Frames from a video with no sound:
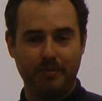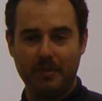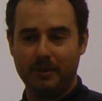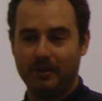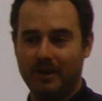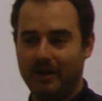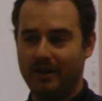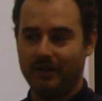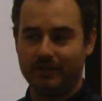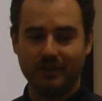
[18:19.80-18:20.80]
people are not
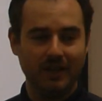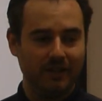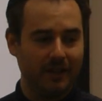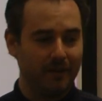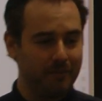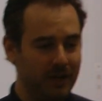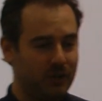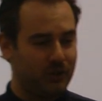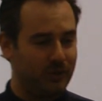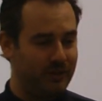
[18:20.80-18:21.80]
idiots. Make
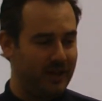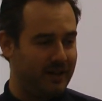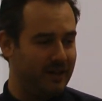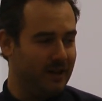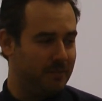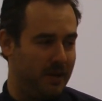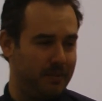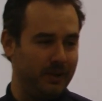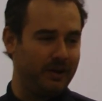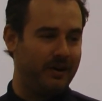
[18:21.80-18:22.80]
sure that
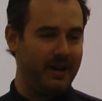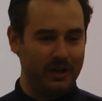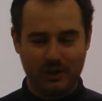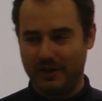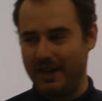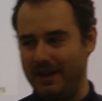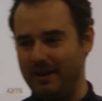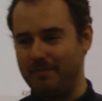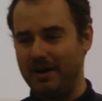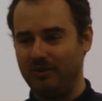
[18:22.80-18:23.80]
people are
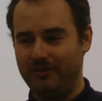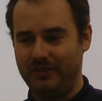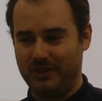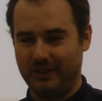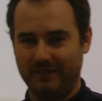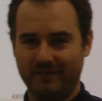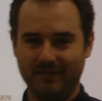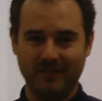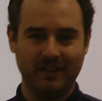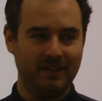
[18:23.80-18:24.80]
educated about phishing.
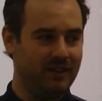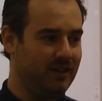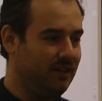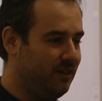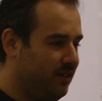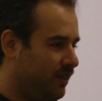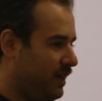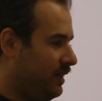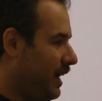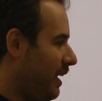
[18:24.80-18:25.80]

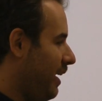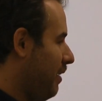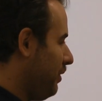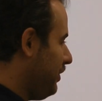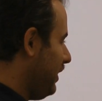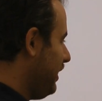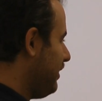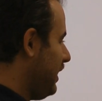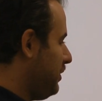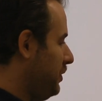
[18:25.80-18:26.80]
That not everything
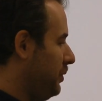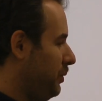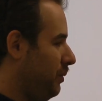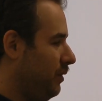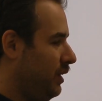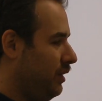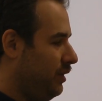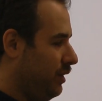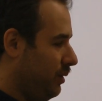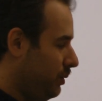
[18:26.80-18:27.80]
that you
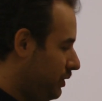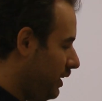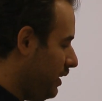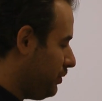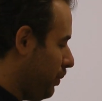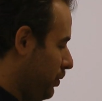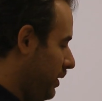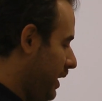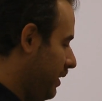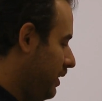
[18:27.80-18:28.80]
see is what
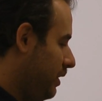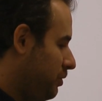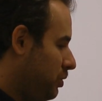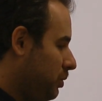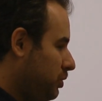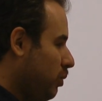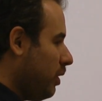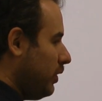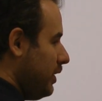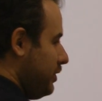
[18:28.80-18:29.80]
you get. So what
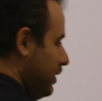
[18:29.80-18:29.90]
our IT